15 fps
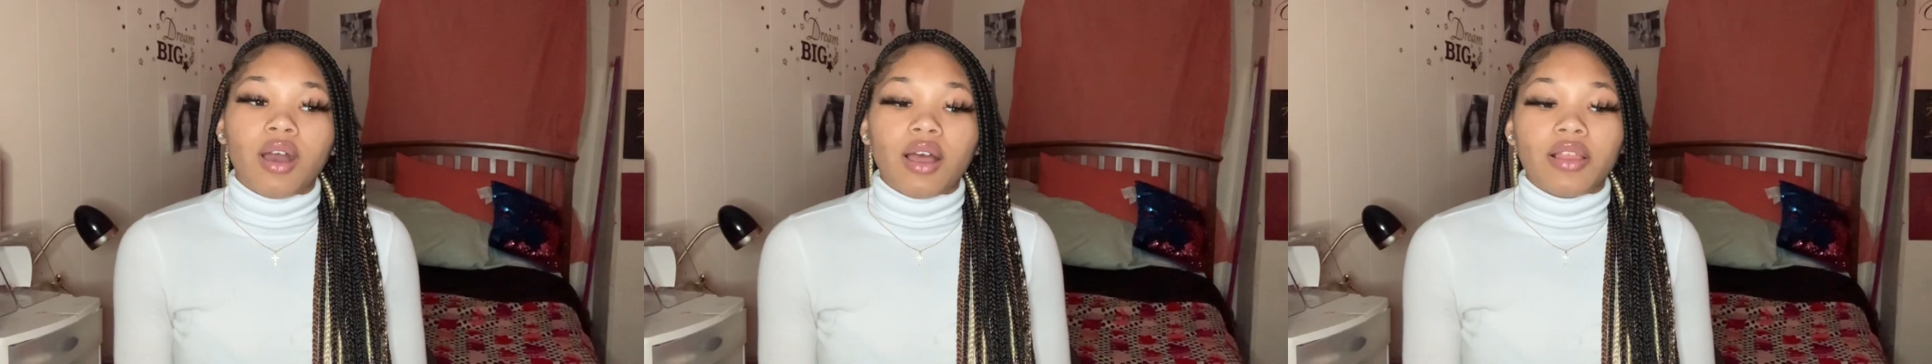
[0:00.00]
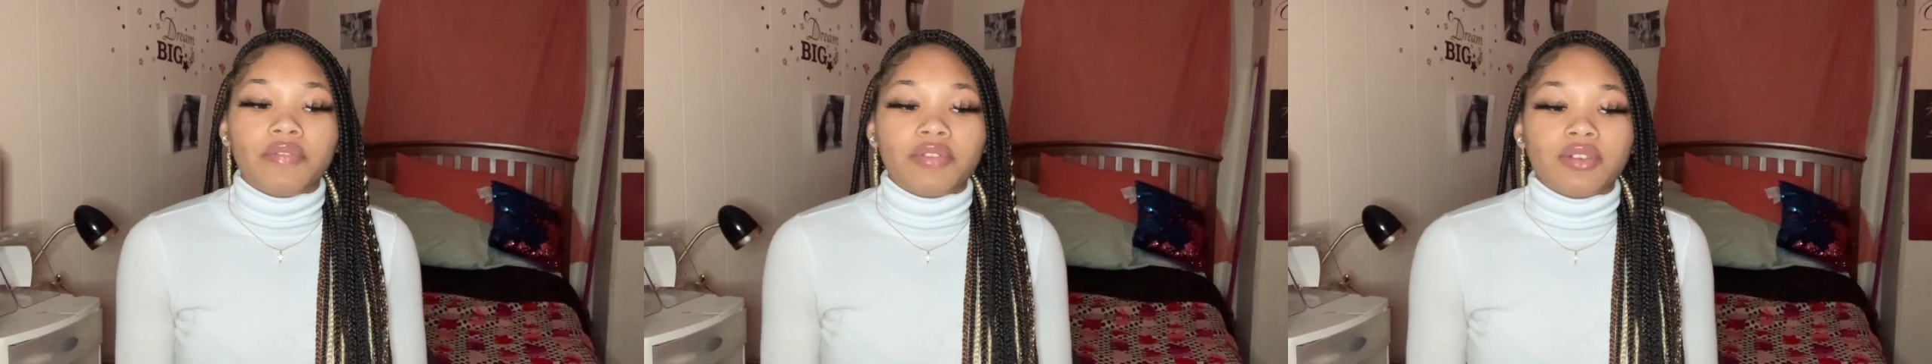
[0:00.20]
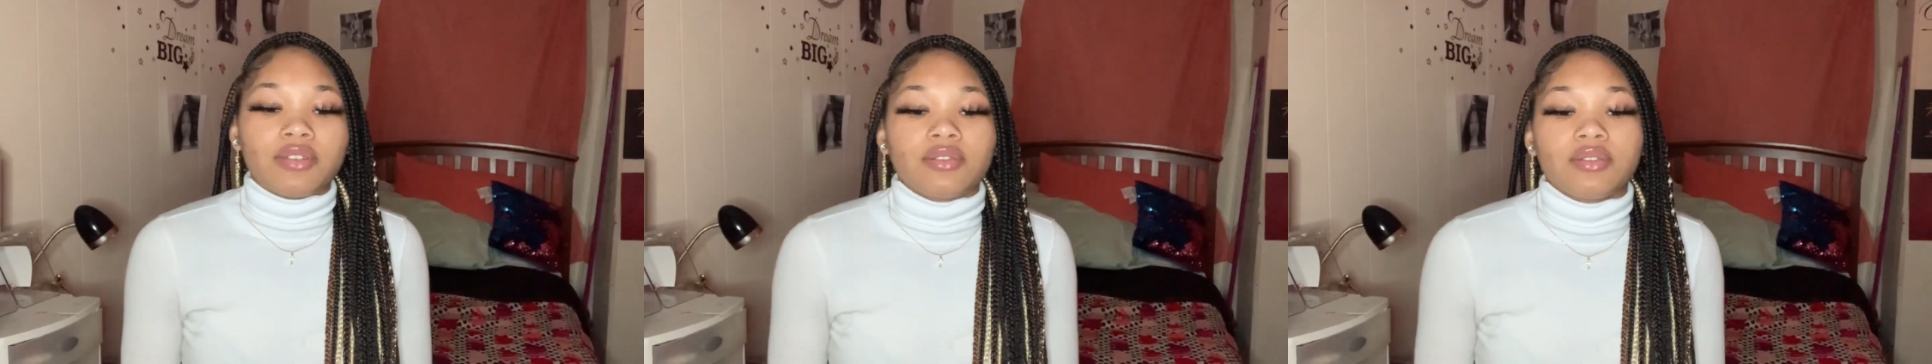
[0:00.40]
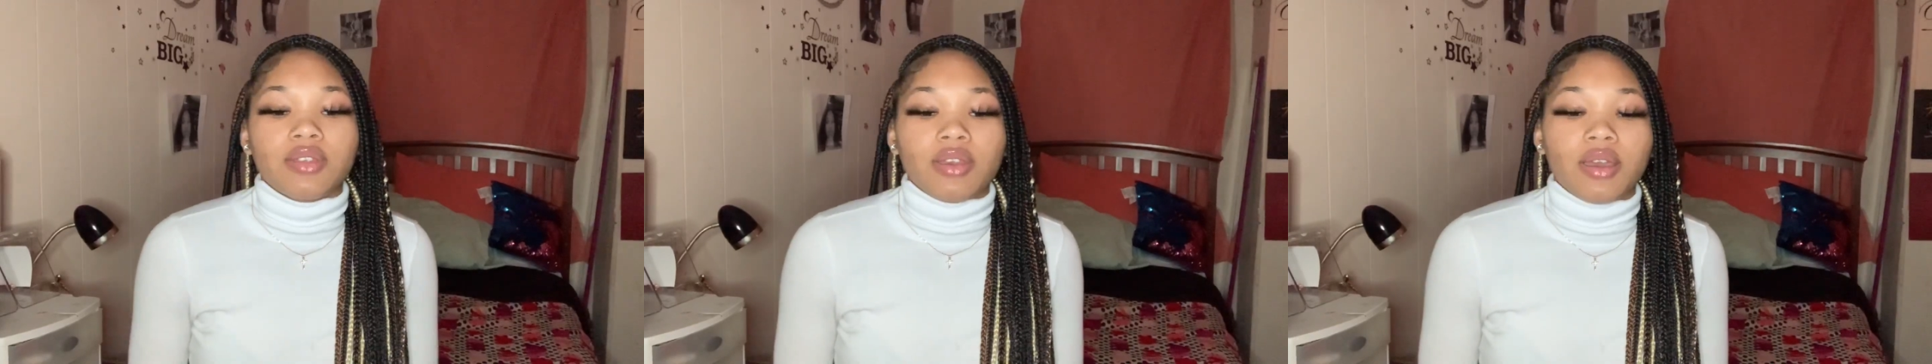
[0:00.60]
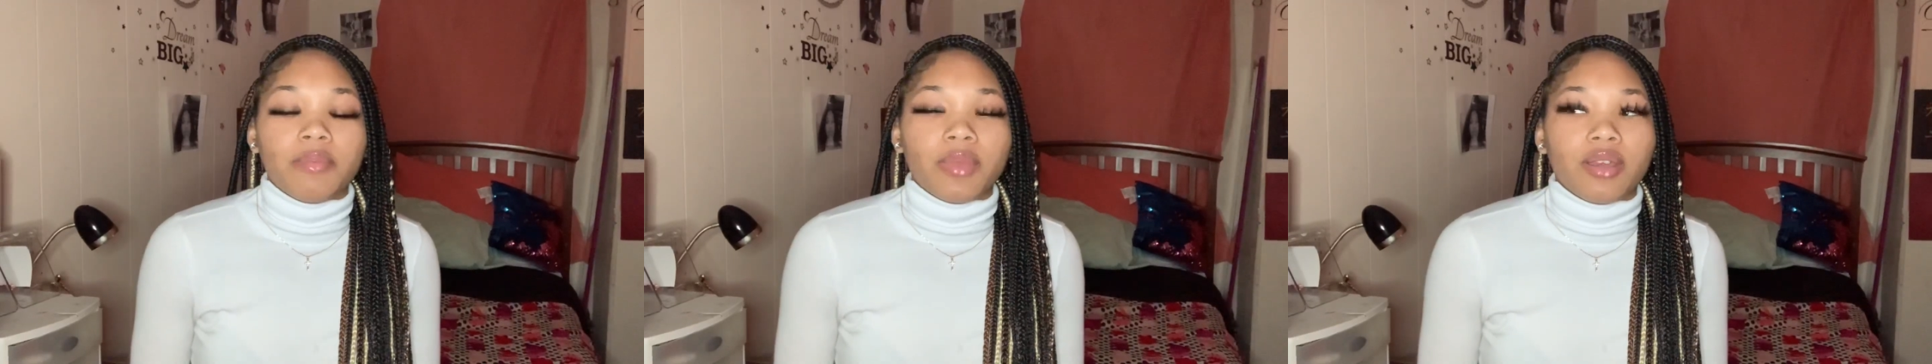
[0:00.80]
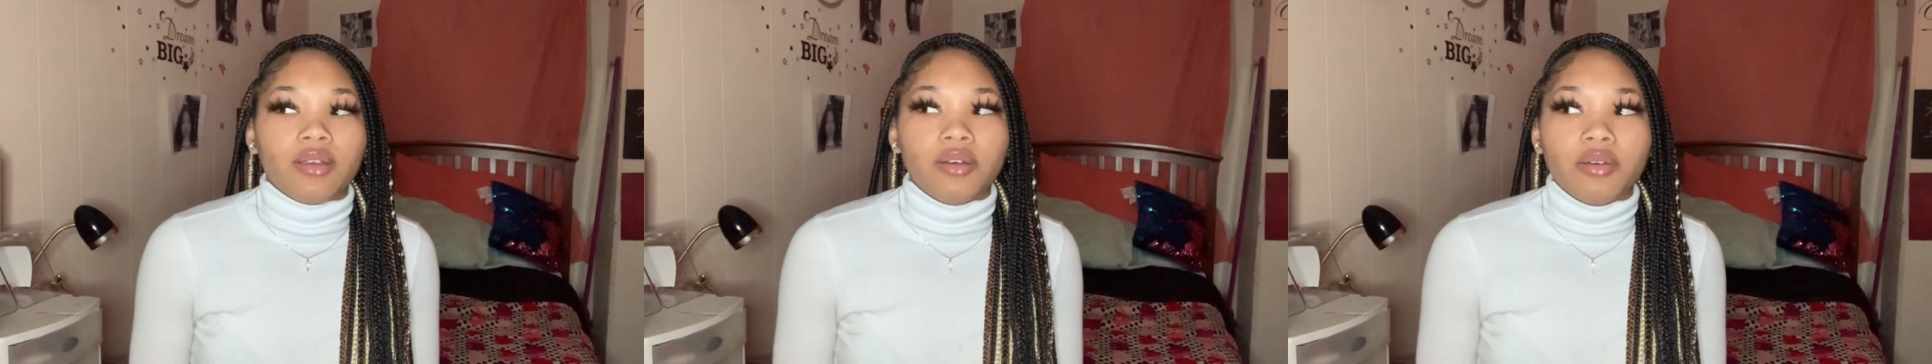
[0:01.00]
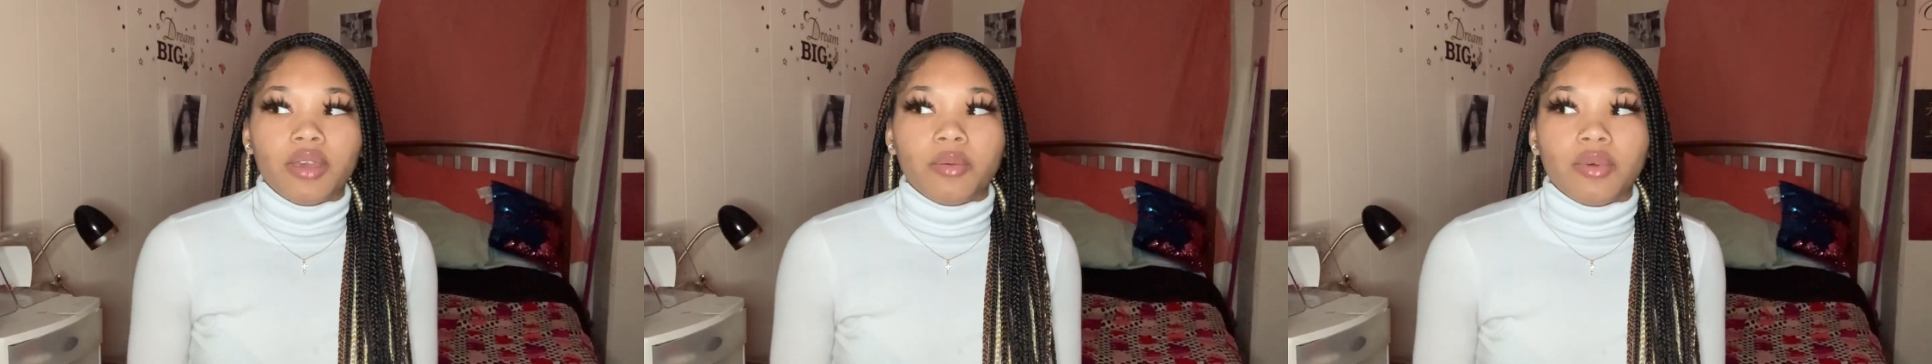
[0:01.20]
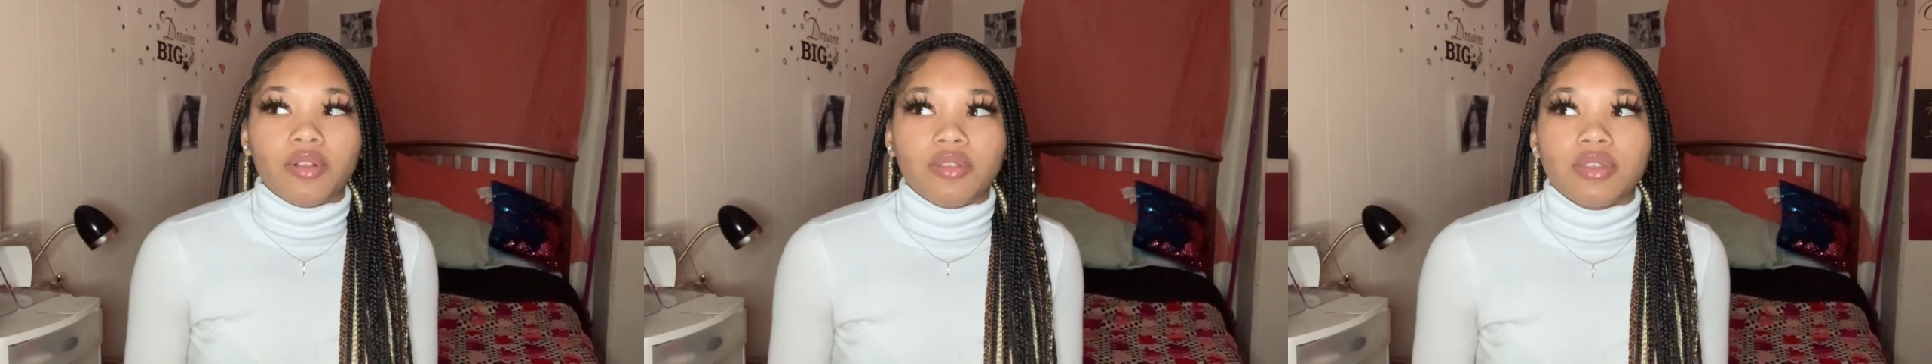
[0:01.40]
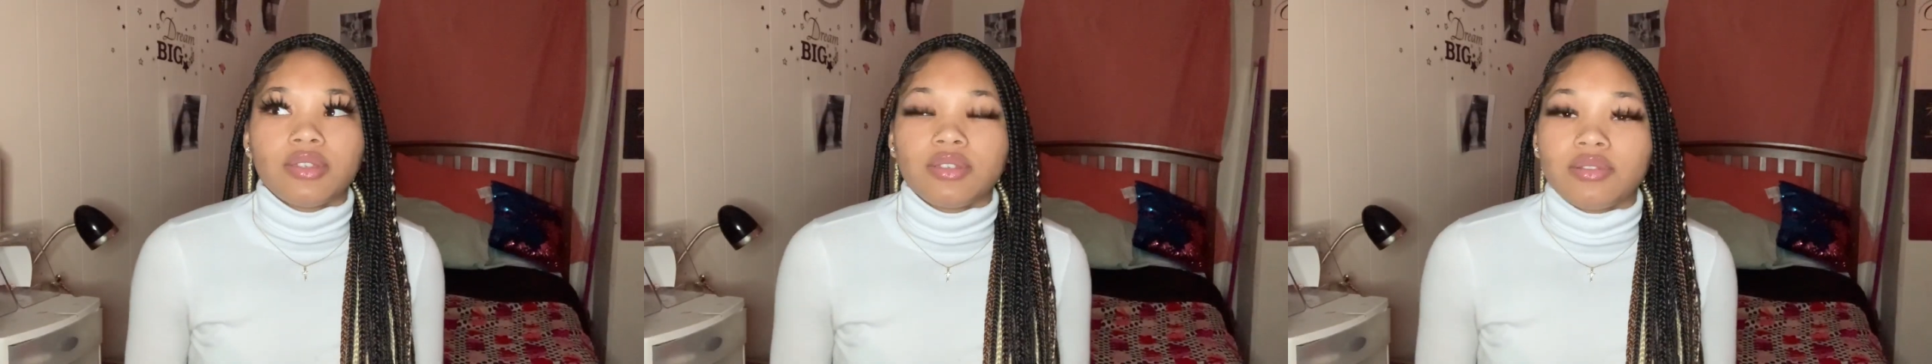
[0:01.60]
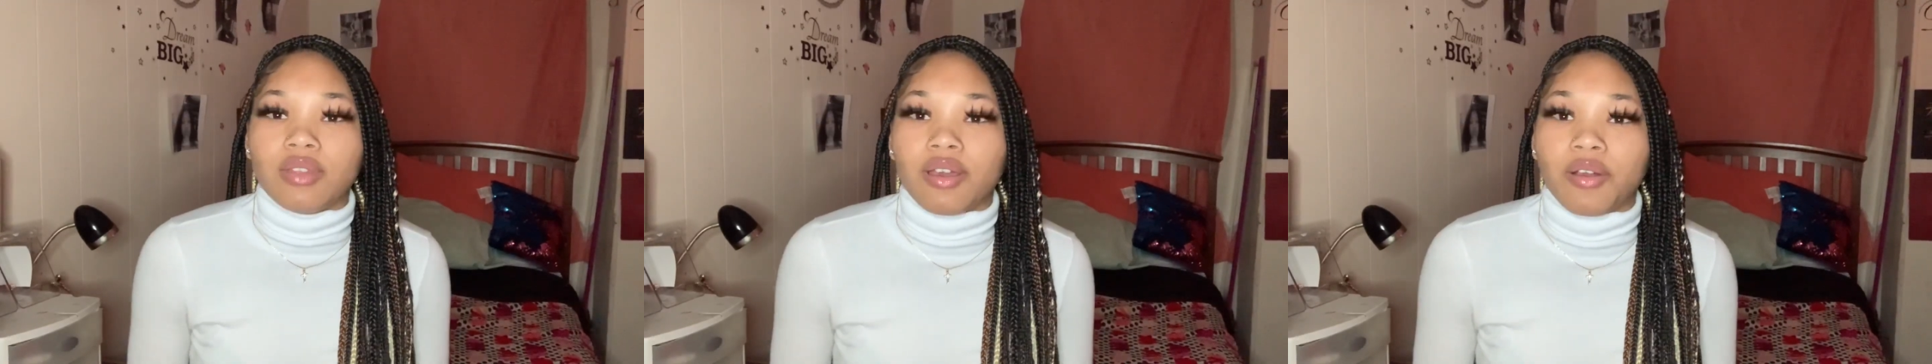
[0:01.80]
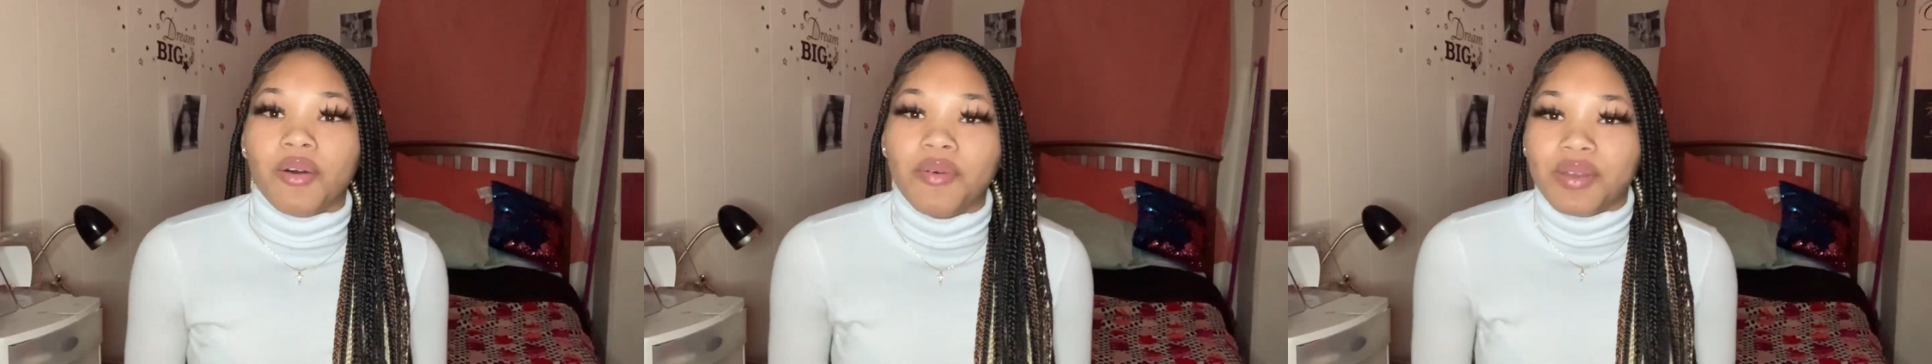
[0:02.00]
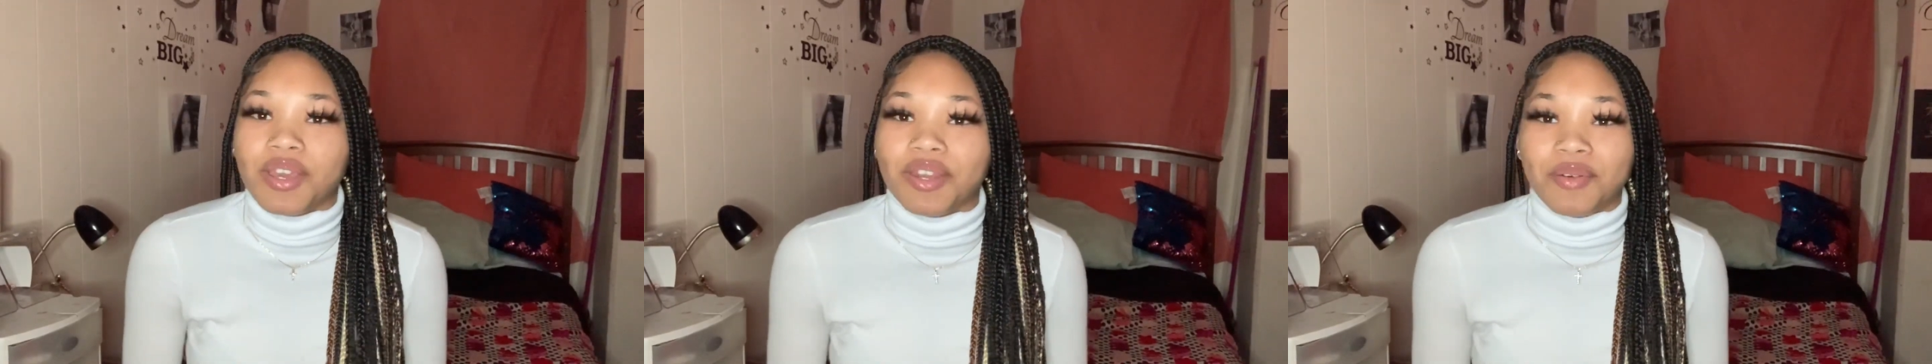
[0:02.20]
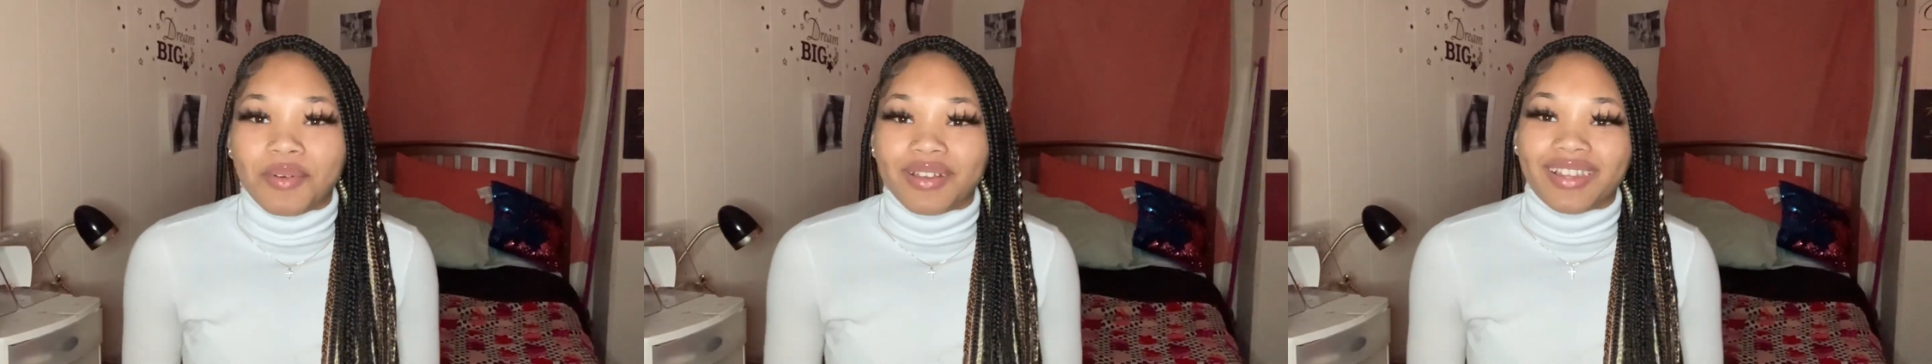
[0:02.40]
live in another state. I'm like, okay, well, this is not going anywhere.